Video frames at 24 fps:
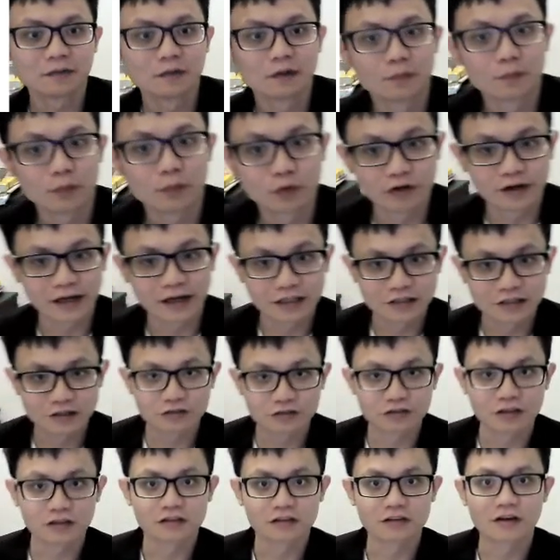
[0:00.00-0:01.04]

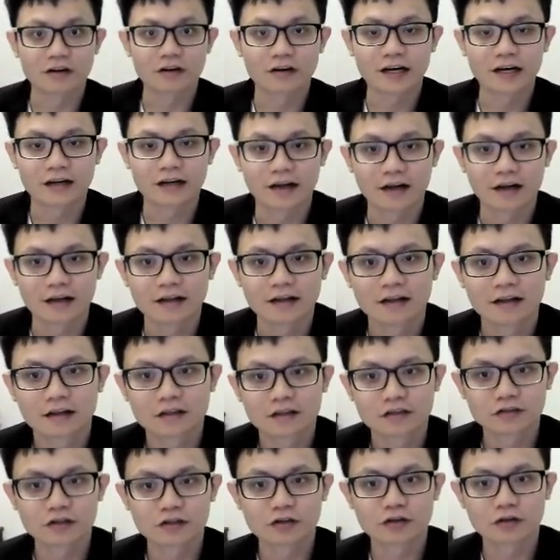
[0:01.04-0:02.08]
progesterone, correct or not?
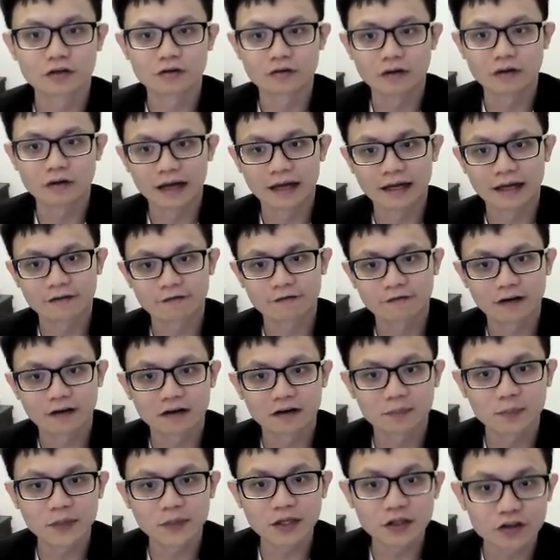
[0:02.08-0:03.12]
So, and
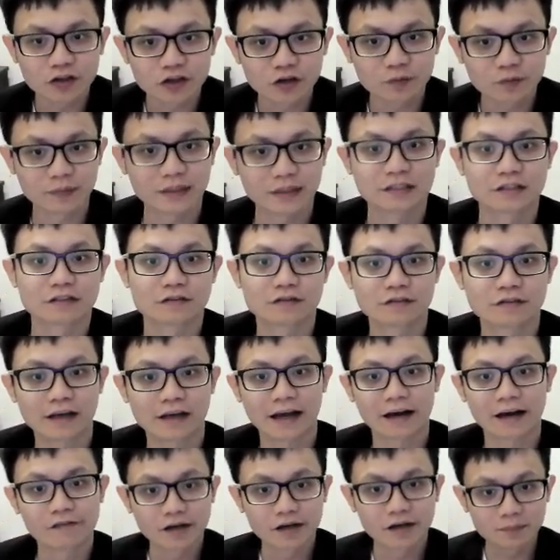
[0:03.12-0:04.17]
fallopian tube is to
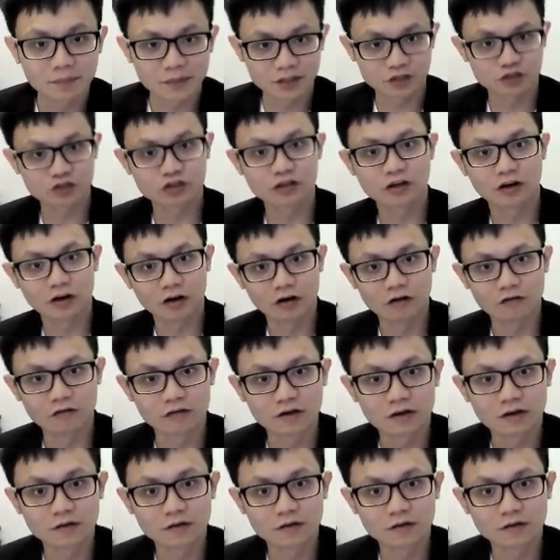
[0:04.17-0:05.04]
carry mature ovum